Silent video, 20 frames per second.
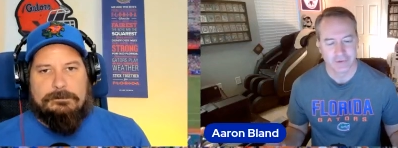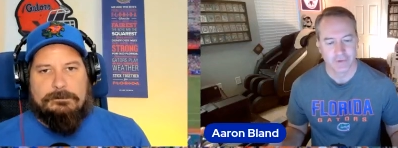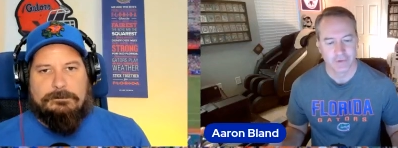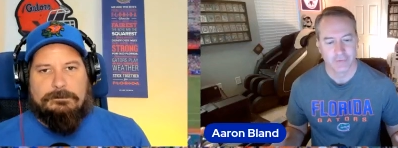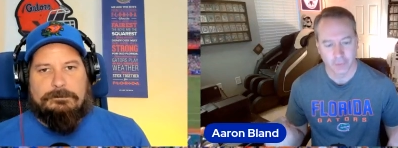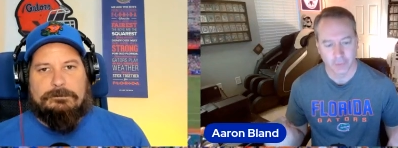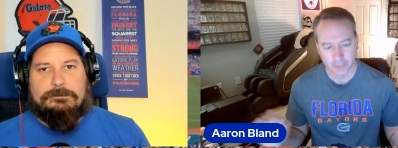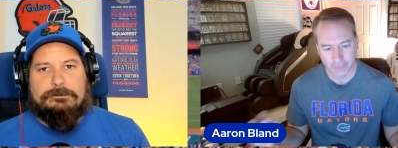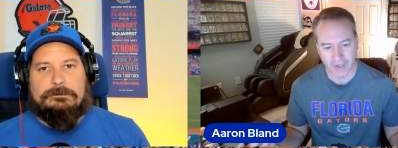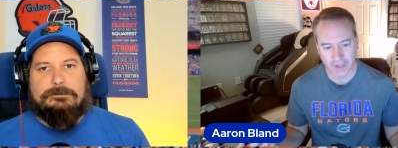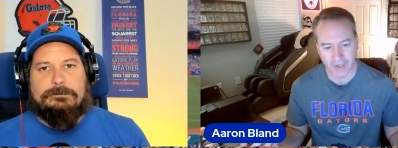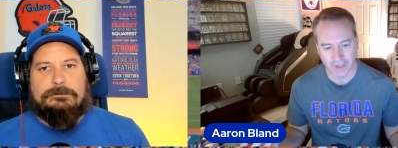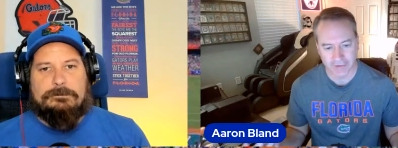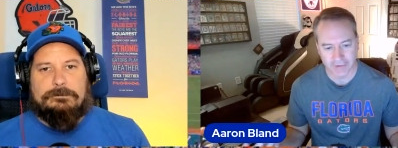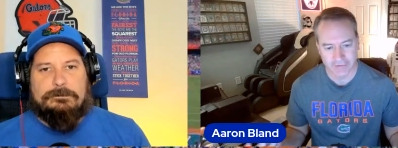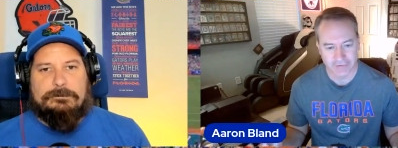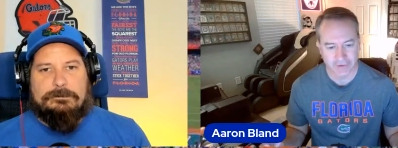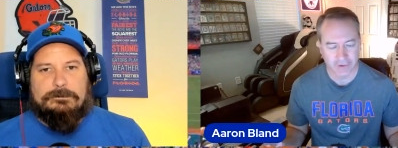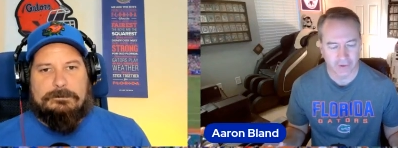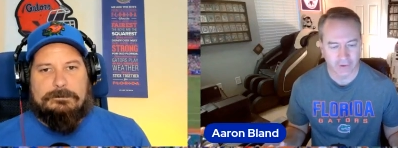Speaker 1: for me.
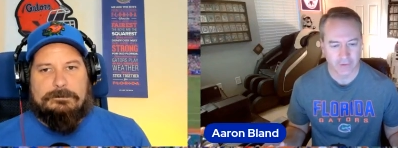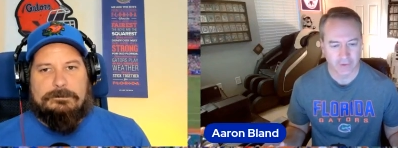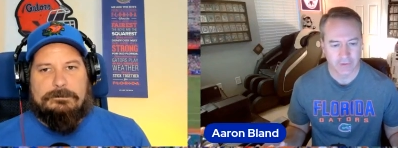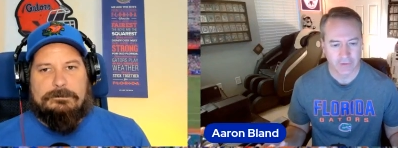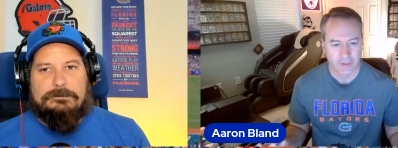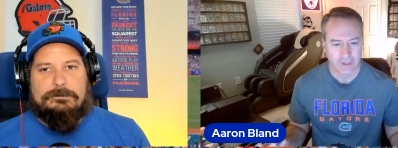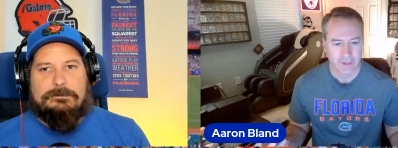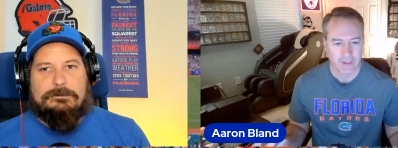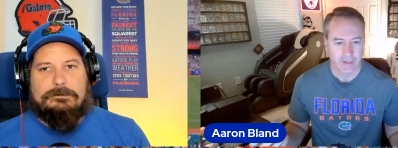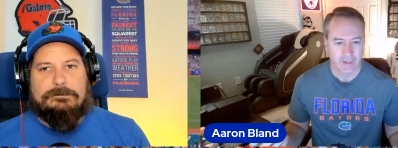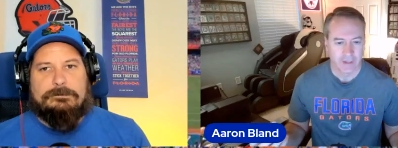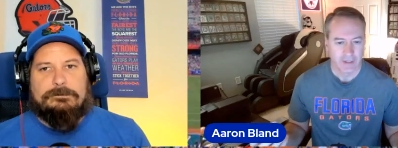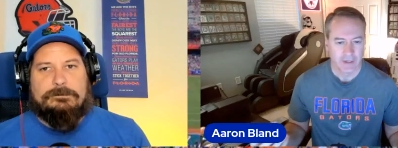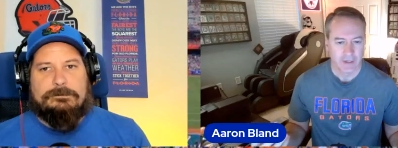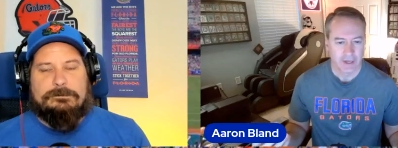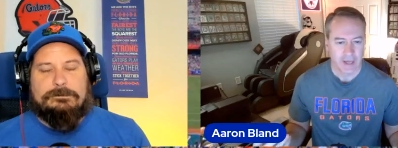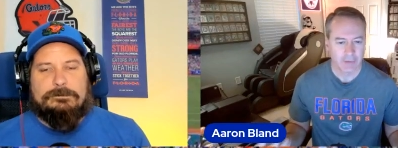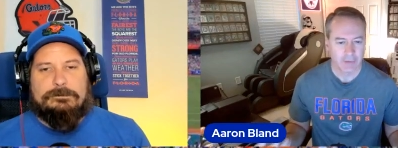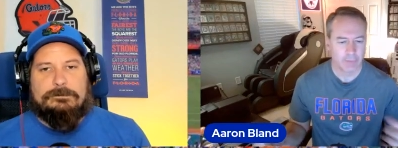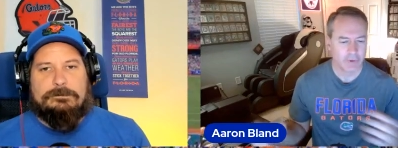So
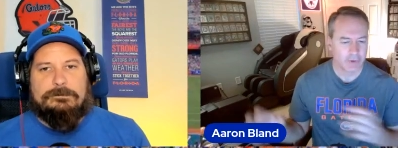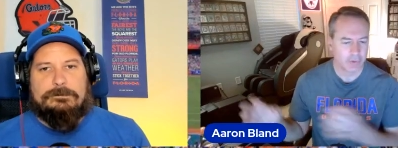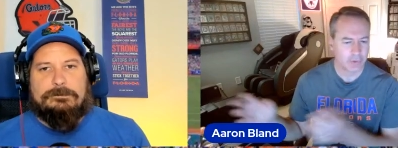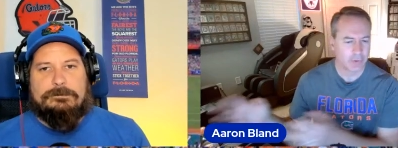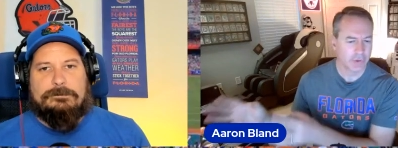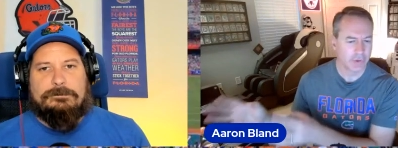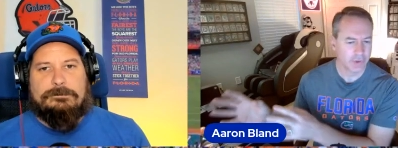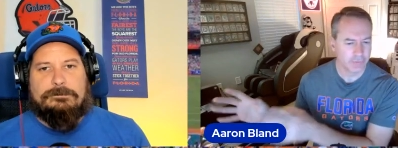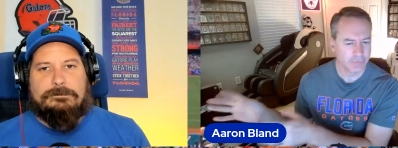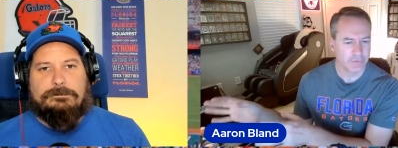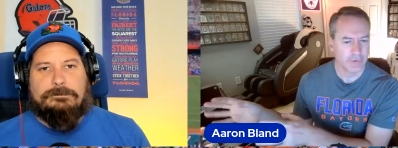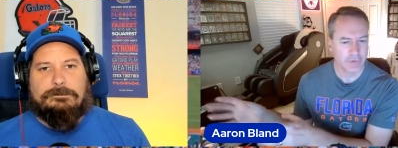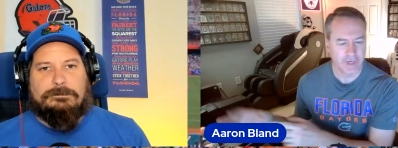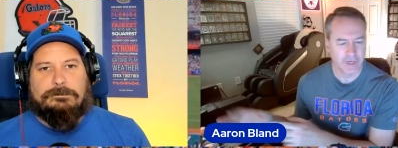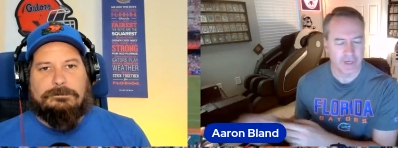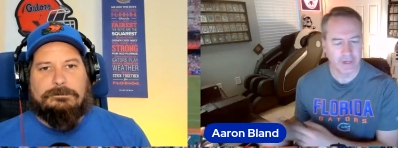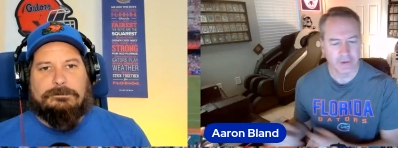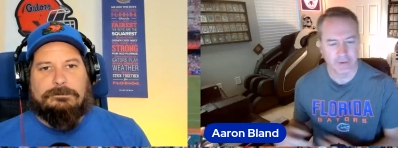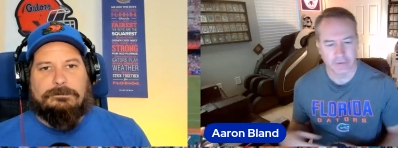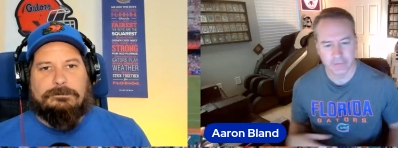I recruited a few
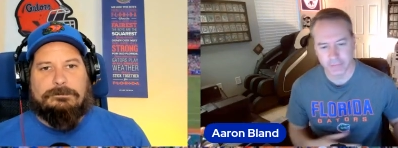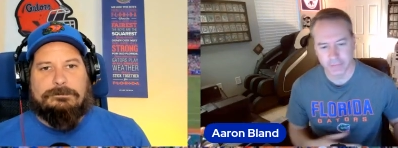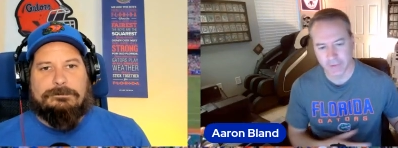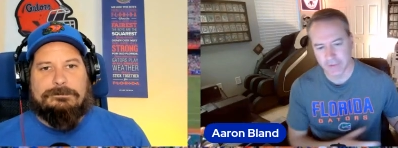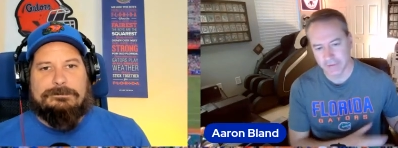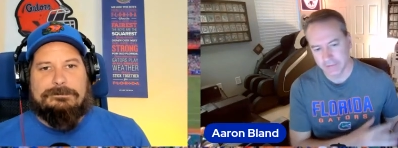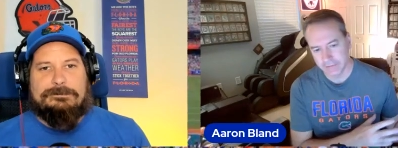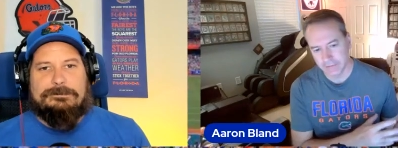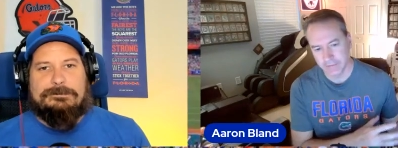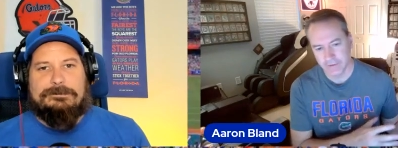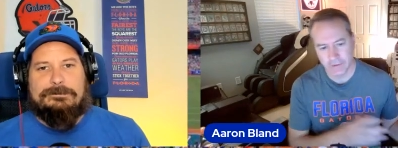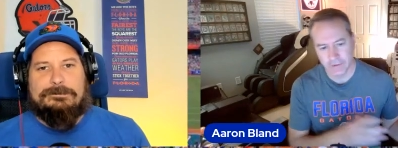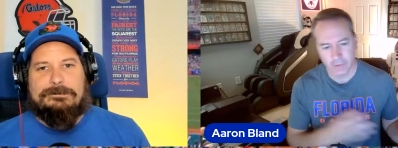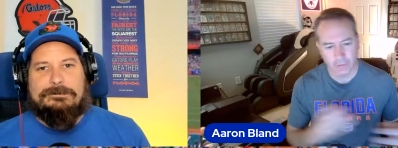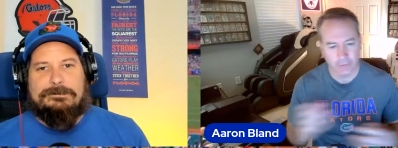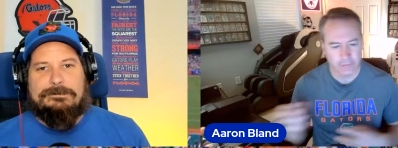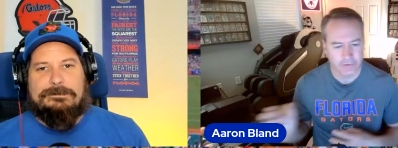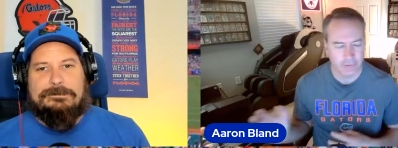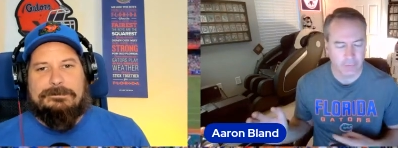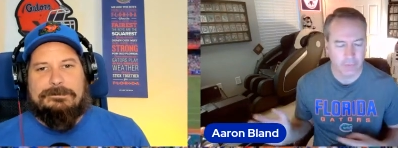Gators, but, you
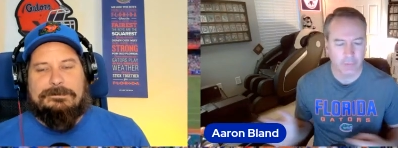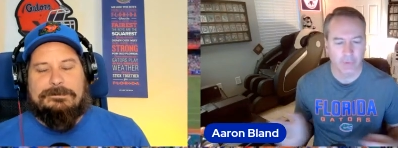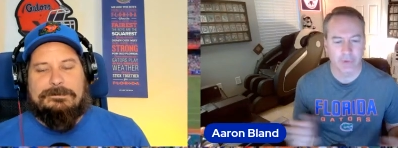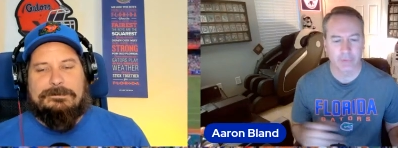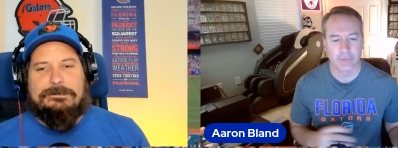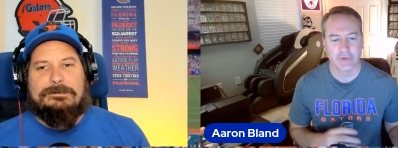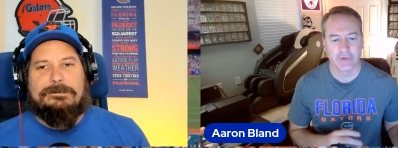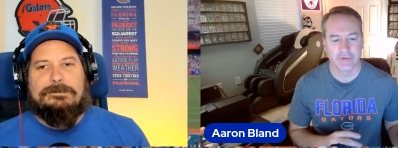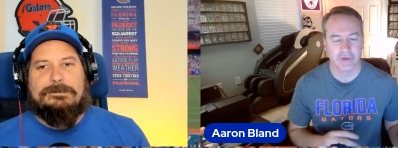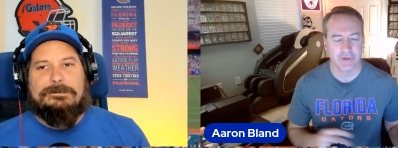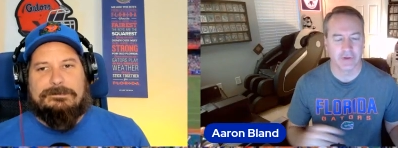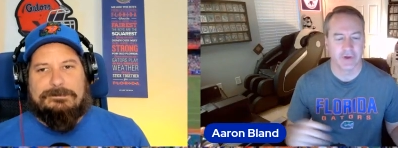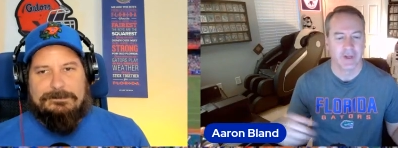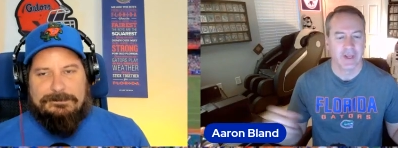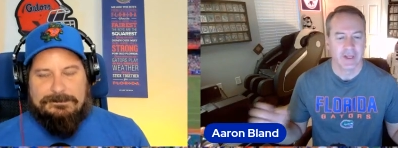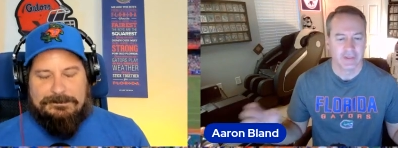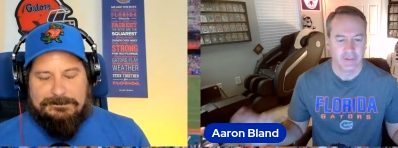know, so we work with each other.